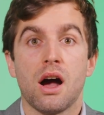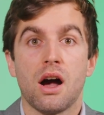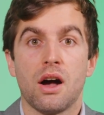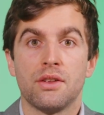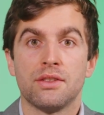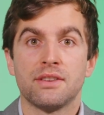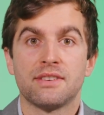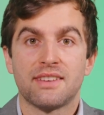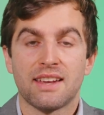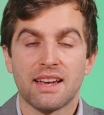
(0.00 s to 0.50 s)

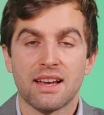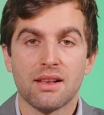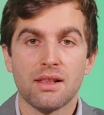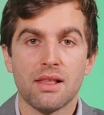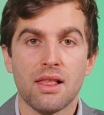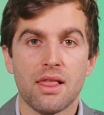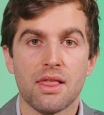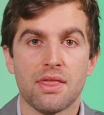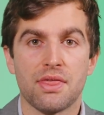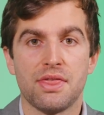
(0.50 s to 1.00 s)

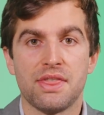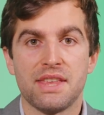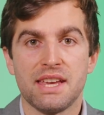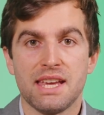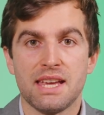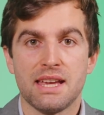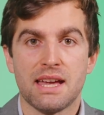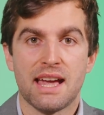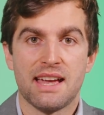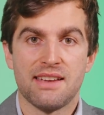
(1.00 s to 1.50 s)
until
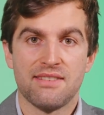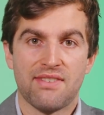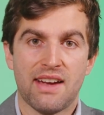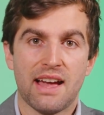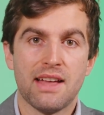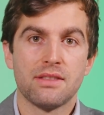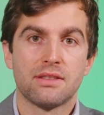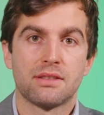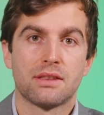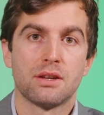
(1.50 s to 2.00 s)
the
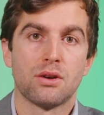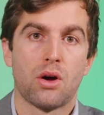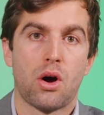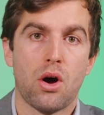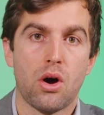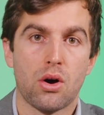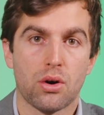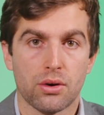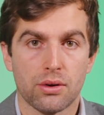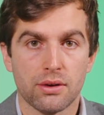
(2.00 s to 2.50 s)
event in
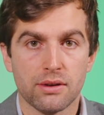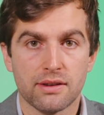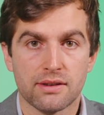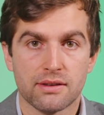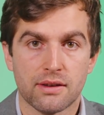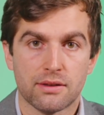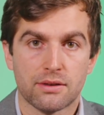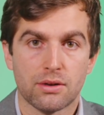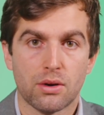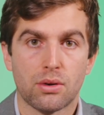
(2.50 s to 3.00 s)
August,
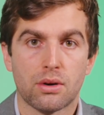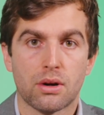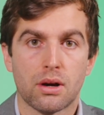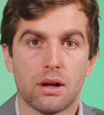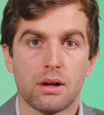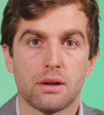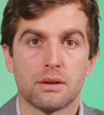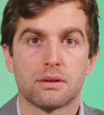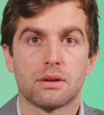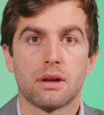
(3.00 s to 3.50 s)
the
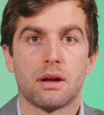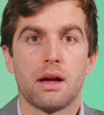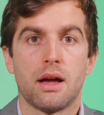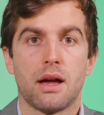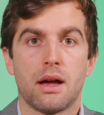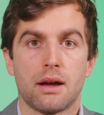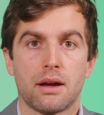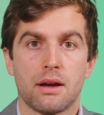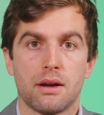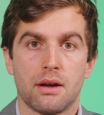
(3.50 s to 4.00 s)
so-called
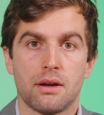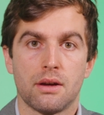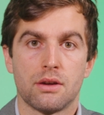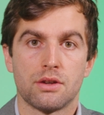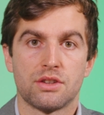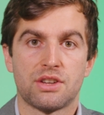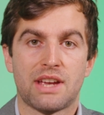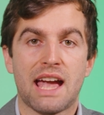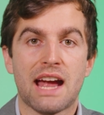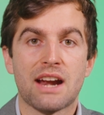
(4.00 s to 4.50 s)

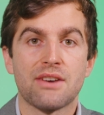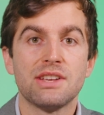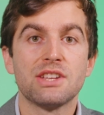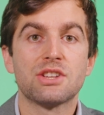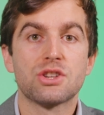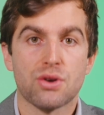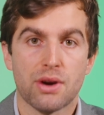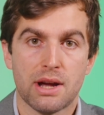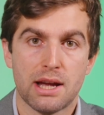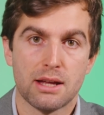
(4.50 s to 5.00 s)
carry
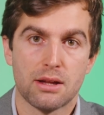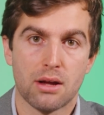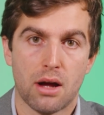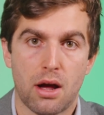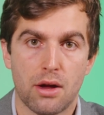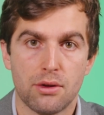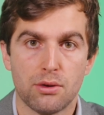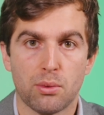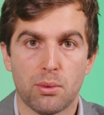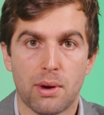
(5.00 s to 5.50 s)
trade
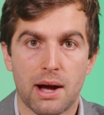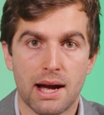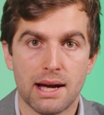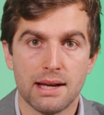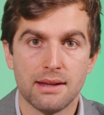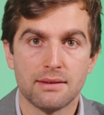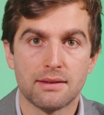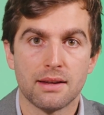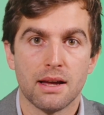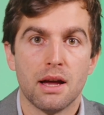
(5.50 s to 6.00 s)

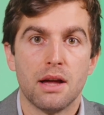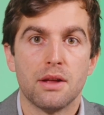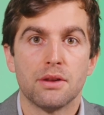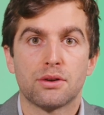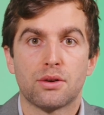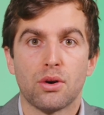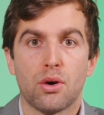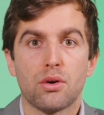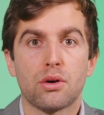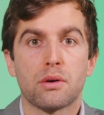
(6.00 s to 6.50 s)
unwind,
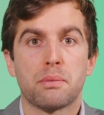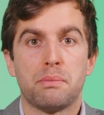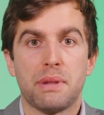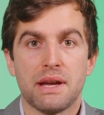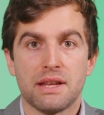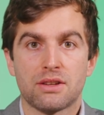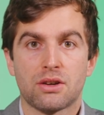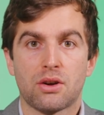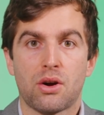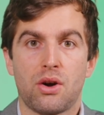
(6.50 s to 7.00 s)
took
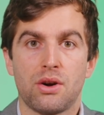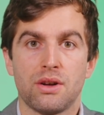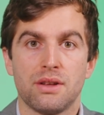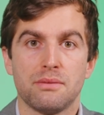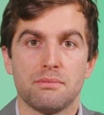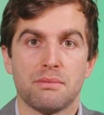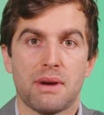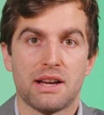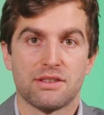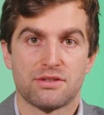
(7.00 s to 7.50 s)

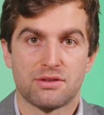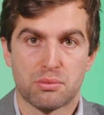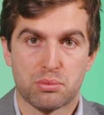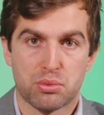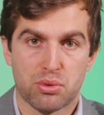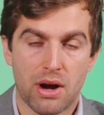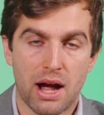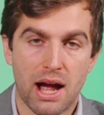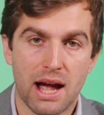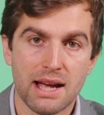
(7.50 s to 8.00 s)
Bitcoin by
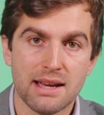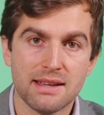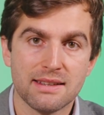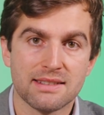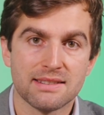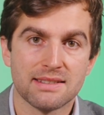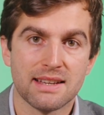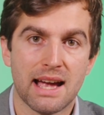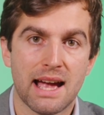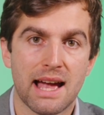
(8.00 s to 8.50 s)

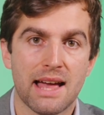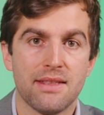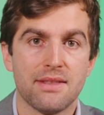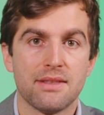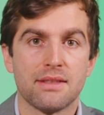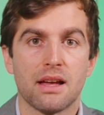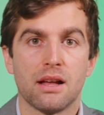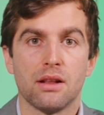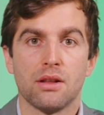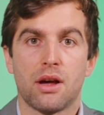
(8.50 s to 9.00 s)
surprise,
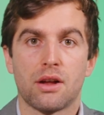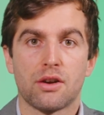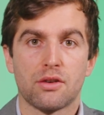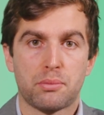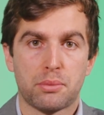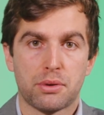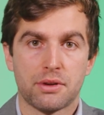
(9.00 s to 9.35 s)
and a lot of